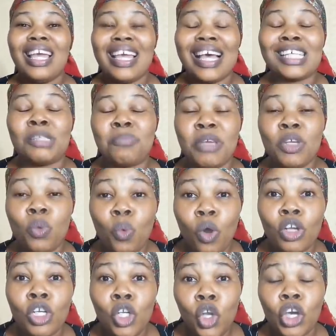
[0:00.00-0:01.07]
He has been
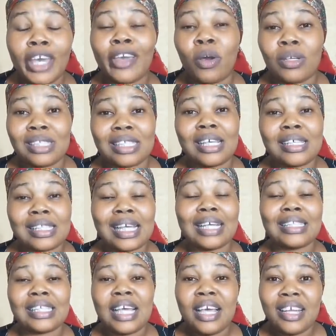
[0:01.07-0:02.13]
one lucky
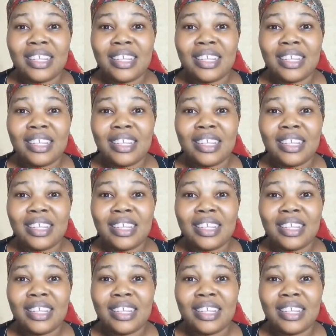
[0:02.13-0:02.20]
contestant